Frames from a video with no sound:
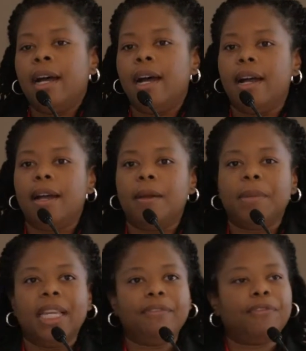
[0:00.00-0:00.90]

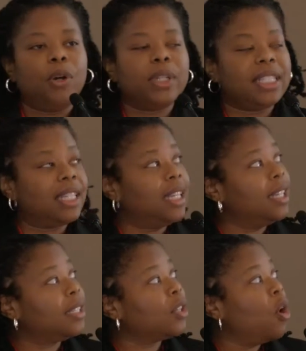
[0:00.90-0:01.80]
It
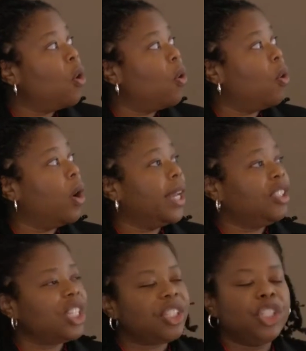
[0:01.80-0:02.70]
focuses on
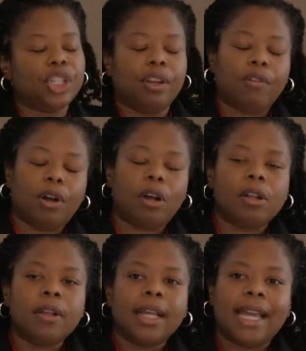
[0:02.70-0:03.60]
just
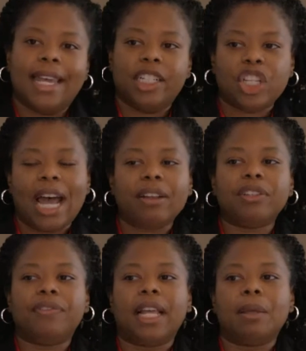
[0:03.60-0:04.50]
general kind of child
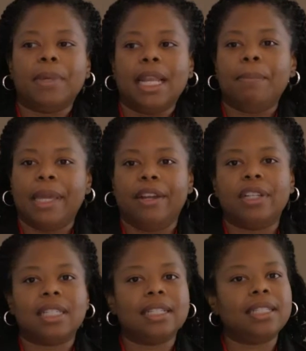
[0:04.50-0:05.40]
development and
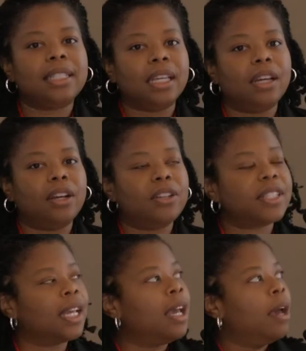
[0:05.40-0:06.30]
parenting skills,